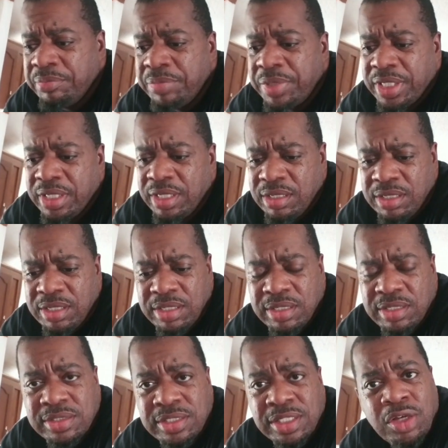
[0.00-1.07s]
but
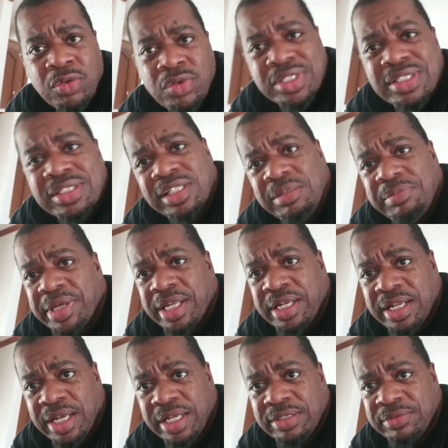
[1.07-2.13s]
to go to sleep
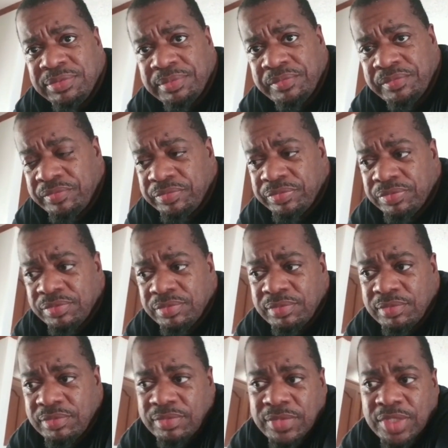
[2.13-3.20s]
at night.
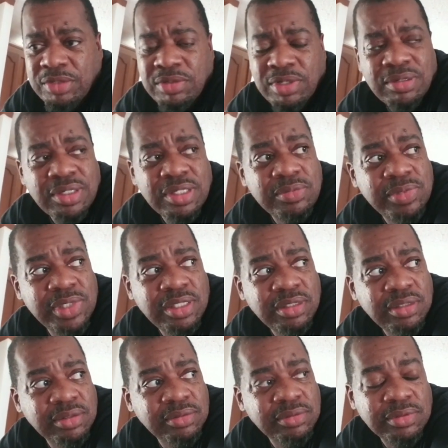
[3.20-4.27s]
You know, because
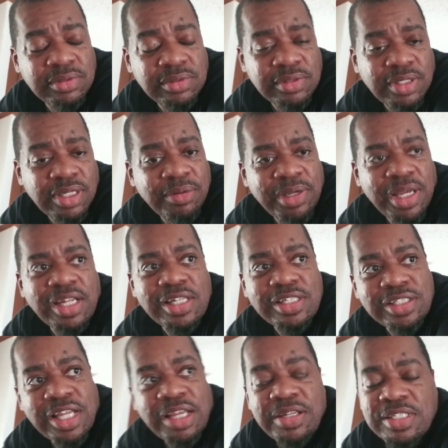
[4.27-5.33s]
I'm kind of
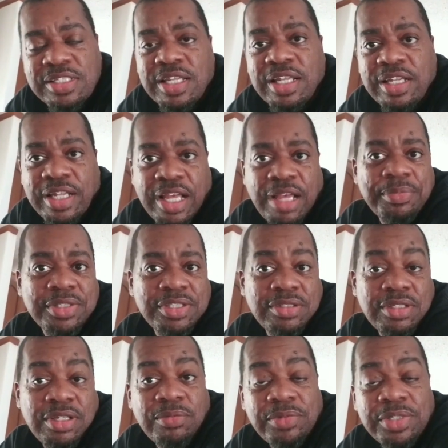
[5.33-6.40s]
ashamed to say it now, but
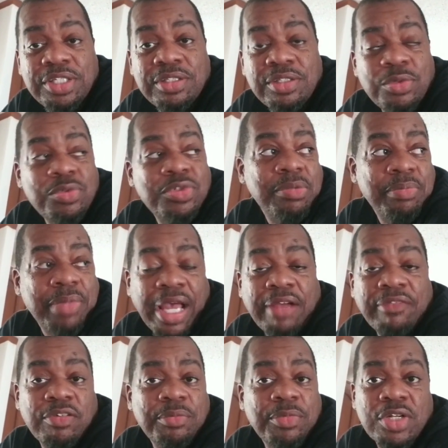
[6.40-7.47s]
you know, we used the
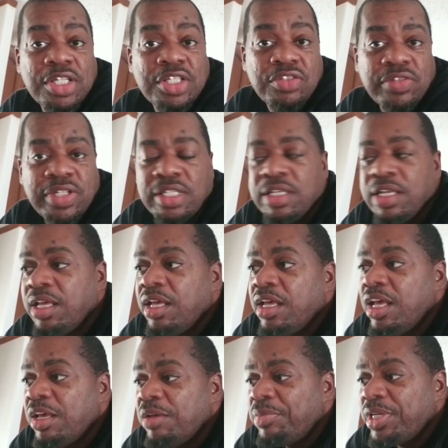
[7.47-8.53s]
bathroom on the street.
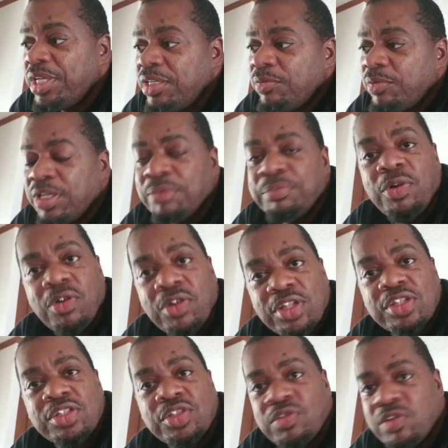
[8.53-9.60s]
But anyway, the
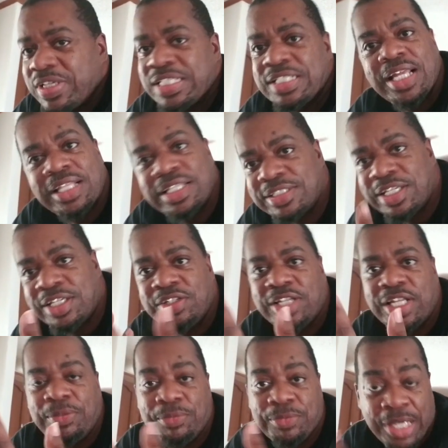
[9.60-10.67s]
moral of the story is not to tell you
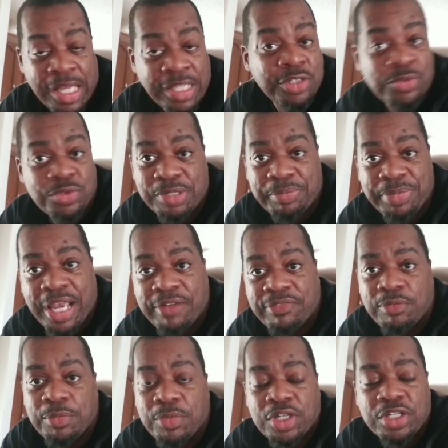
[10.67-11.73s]
that I used the
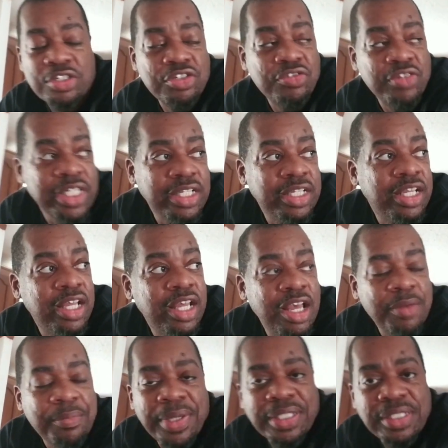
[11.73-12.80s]
bathroom on the street,
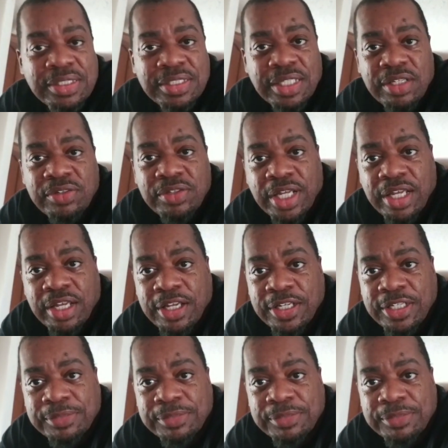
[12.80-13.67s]
but to tell you that